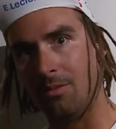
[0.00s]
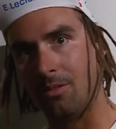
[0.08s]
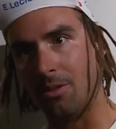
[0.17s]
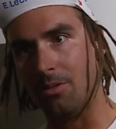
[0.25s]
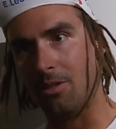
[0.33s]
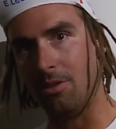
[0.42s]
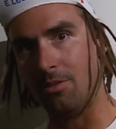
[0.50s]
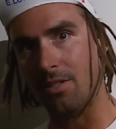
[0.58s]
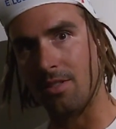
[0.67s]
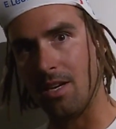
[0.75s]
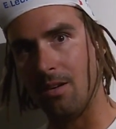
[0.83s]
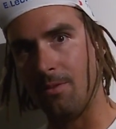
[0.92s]
Col de Loze
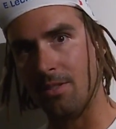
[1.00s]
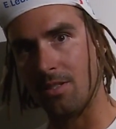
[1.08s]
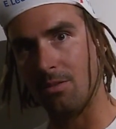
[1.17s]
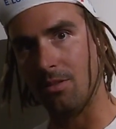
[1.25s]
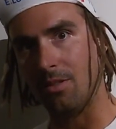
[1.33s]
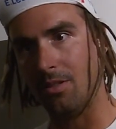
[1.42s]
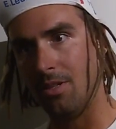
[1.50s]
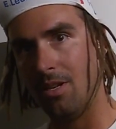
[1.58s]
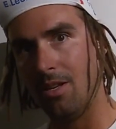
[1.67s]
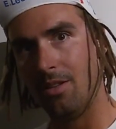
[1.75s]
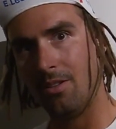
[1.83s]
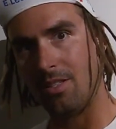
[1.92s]
itself. There's still the
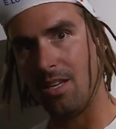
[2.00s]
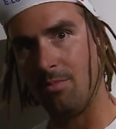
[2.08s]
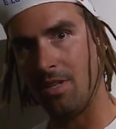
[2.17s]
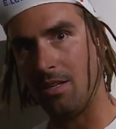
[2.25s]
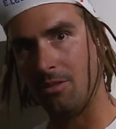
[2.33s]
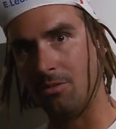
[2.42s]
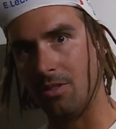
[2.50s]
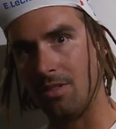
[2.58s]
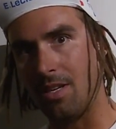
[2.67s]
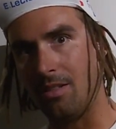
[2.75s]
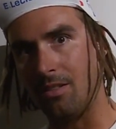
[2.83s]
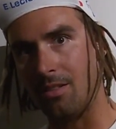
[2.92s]
steep and technical
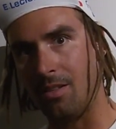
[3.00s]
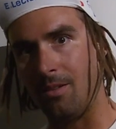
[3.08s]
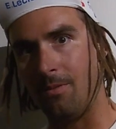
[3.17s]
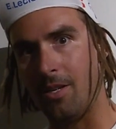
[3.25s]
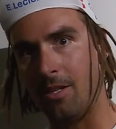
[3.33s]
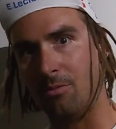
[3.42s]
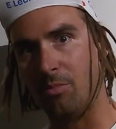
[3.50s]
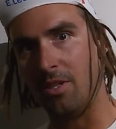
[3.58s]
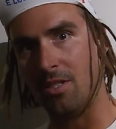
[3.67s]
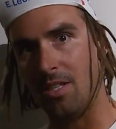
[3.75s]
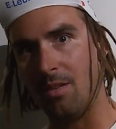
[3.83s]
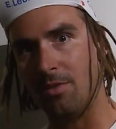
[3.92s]
descent, and then the final
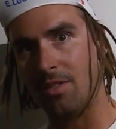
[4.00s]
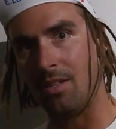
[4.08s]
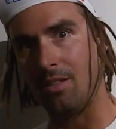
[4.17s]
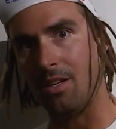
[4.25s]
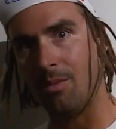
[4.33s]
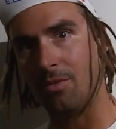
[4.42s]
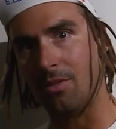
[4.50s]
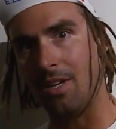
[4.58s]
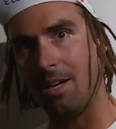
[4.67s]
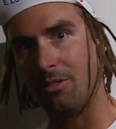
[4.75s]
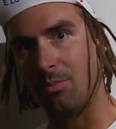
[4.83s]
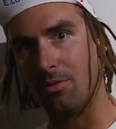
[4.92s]
pretty steep ascent up to the
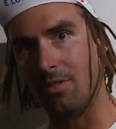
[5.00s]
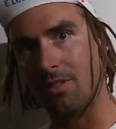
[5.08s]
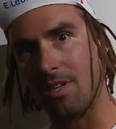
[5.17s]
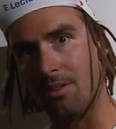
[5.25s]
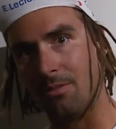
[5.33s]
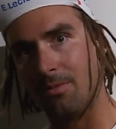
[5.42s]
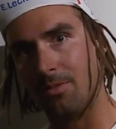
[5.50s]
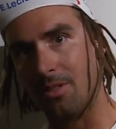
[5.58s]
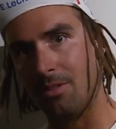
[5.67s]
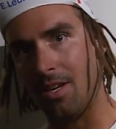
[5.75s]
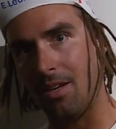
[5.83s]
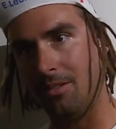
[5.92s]
outer port itself.
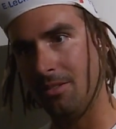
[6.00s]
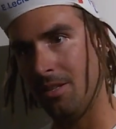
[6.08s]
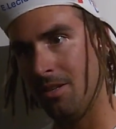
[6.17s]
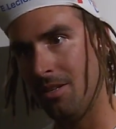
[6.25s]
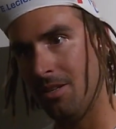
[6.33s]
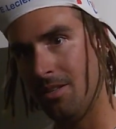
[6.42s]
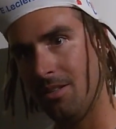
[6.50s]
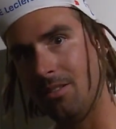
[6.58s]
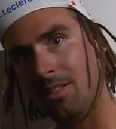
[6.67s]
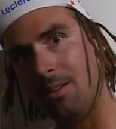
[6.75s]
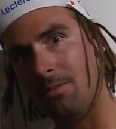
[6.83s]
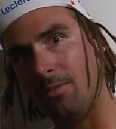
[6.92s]
So yeah,
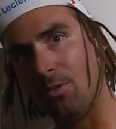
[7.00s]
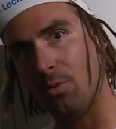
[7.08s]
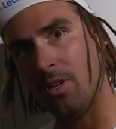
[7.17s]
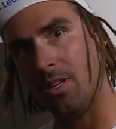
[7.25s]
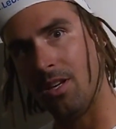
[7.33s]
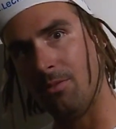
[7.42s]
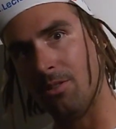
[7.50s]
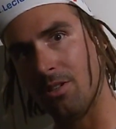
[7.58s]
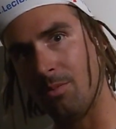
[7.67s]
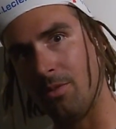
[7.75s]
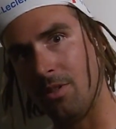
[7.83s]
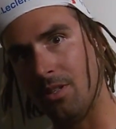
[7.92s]
even if you're winning over the
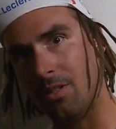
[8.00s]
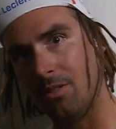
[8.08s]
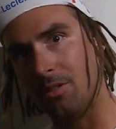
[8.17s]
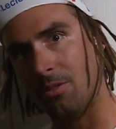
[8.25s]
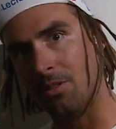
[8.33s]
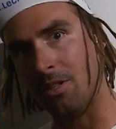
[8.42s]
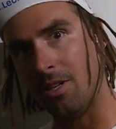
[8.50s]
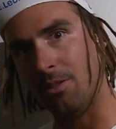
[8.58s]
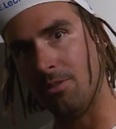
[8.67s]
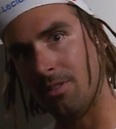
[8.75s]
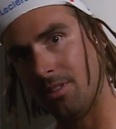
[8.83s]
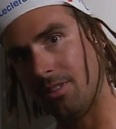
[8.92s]
top of the Col de
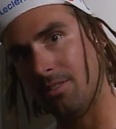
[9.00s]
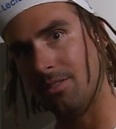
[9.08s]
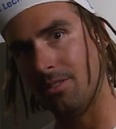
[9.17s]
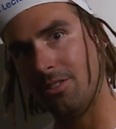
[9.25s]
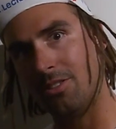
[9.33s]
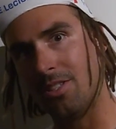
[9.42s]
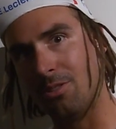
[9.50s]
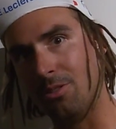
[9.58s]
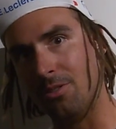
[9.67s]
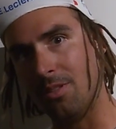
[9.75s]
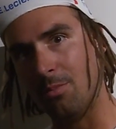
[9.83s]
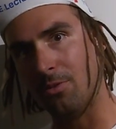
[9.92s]
Loze, could still
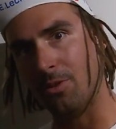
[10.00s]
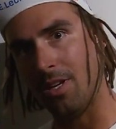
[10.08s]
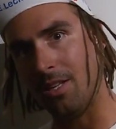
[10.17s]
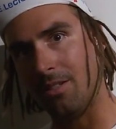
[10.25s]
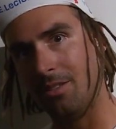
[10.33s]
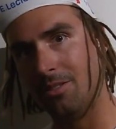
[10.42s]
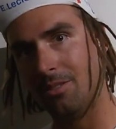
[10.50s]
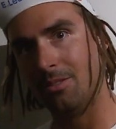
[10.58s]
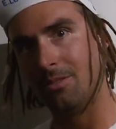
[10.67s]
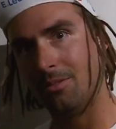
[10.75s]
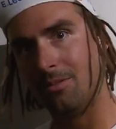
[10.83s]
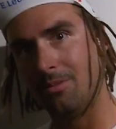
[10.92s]
lose it before the end.
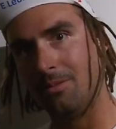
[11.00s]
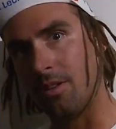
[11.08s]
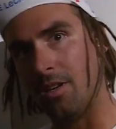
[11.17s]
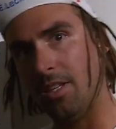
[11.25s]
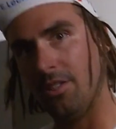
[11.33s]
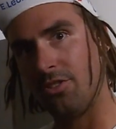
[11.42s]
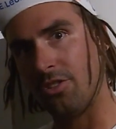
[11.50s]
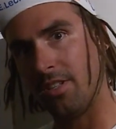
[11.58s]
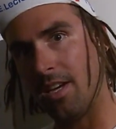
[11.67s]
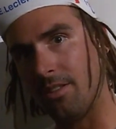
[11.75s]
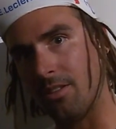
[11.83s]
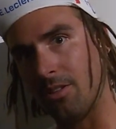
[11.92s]
So the leaders should
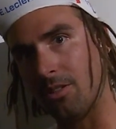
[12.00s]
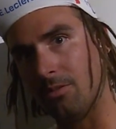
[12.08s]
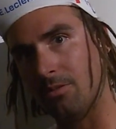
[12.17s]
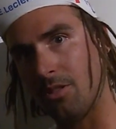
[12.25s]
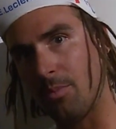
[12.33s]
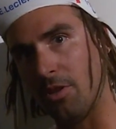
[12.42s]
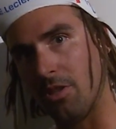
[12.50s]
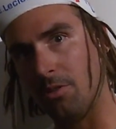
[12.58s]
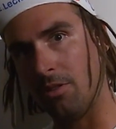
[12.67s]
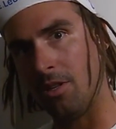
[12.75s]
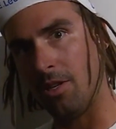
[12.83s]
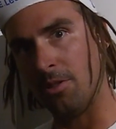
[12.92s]
get to the top of the
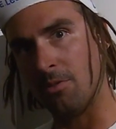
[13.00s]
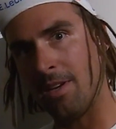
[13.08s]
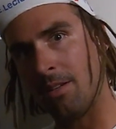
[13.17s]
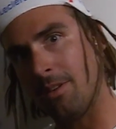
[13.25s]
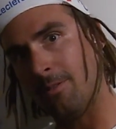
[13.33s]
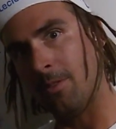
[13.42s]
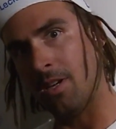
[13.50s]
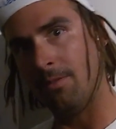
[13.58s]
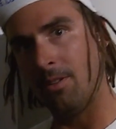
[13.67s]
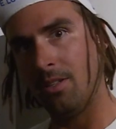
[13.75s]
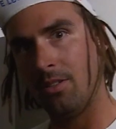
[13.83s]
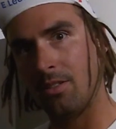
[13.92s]
Col de Loze around about
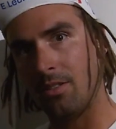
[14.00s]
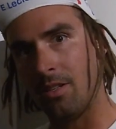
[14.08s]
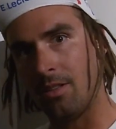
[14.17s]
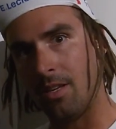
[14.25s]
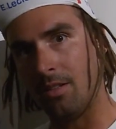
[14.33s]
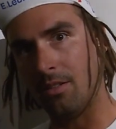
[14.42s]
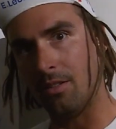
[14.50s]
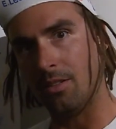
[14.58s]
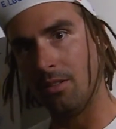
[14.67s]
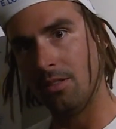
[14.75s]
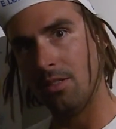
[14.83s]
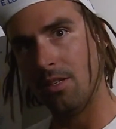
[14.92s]
5ish, and then